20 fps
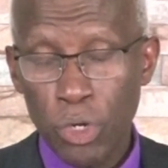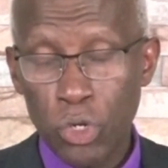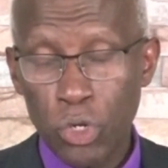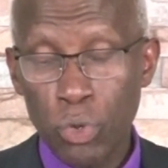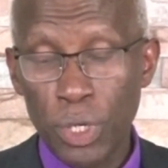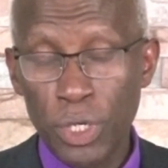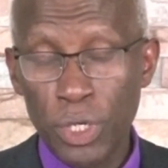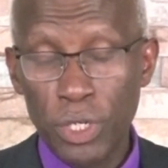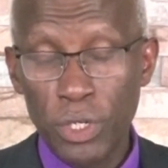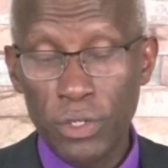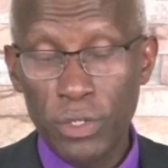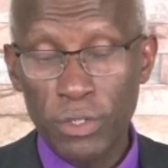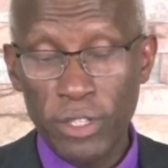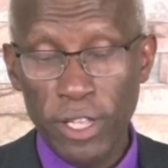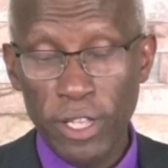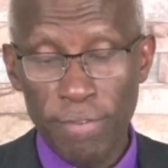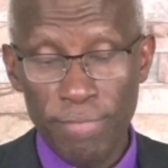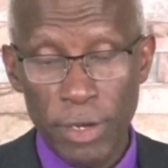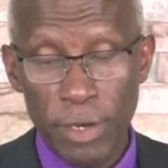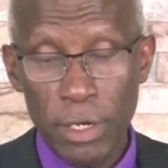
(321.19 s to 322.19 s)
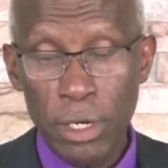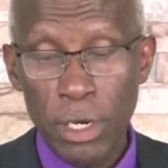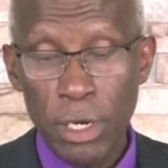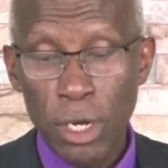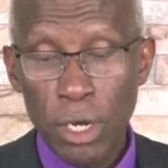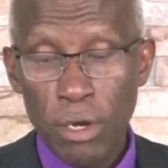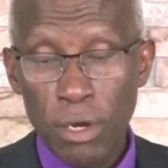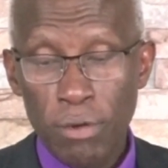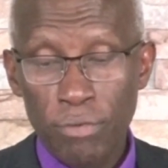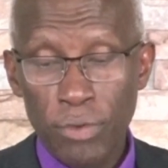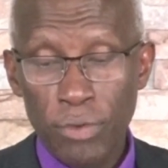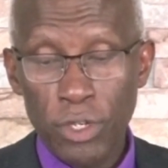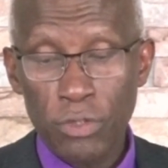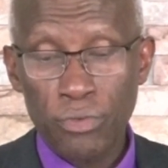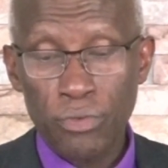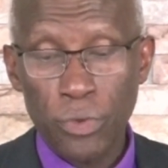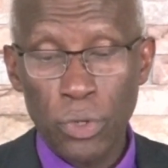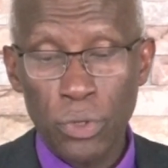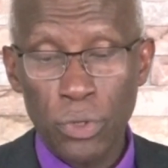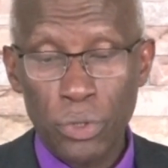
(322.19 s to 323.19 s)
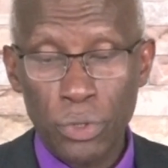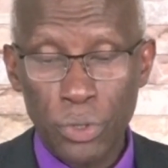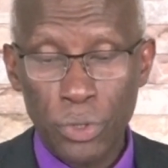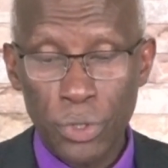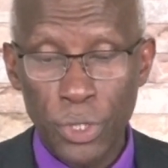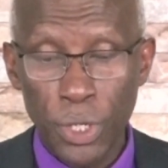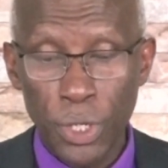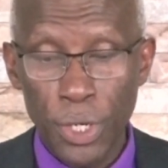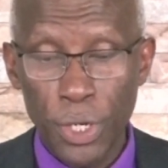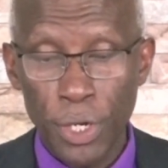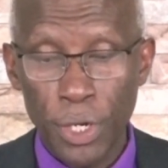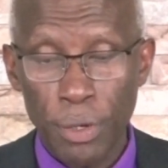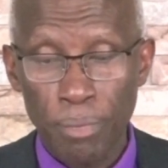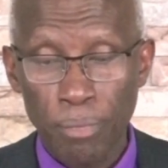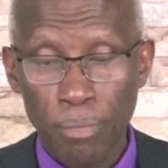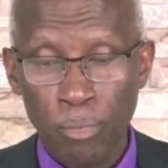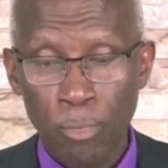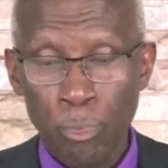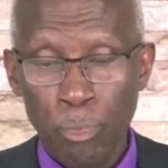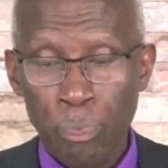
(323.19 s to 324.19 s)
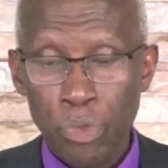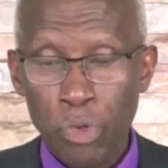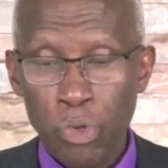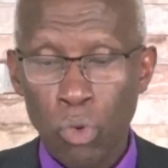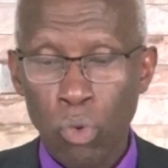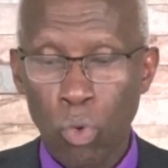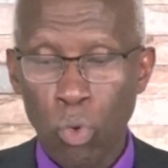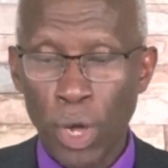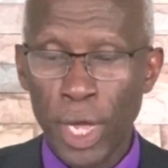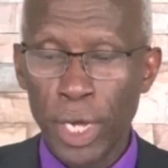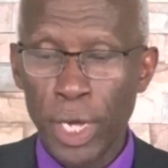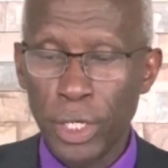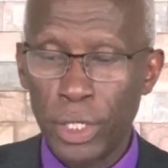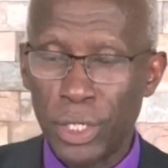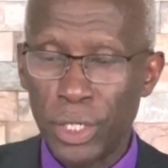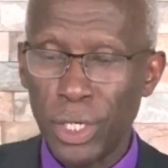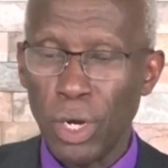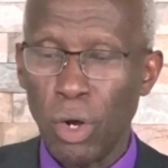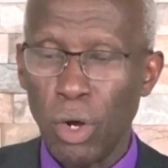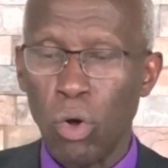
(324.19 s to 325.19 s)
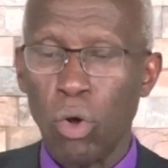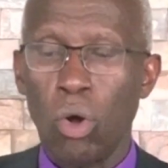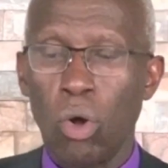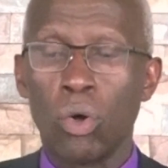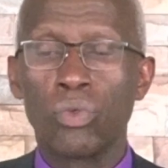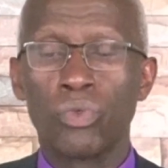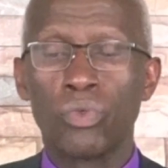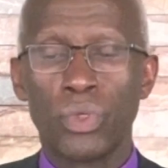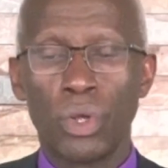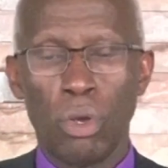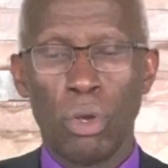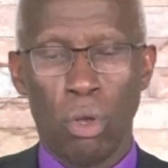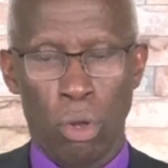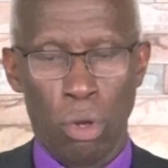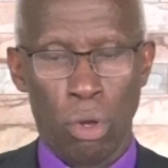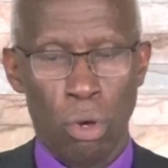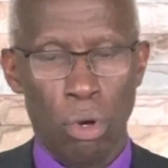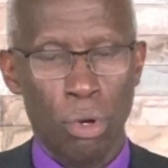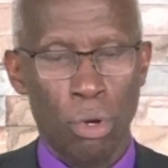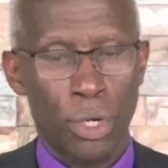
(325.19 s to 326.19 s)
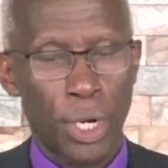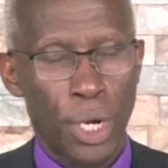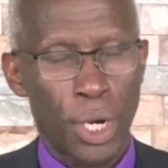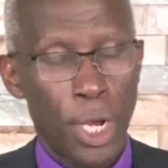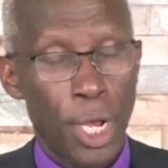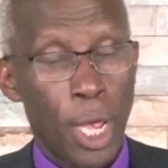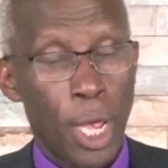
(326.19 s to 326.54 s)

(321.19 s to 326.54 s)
27 verse 14. Wait on the Lord.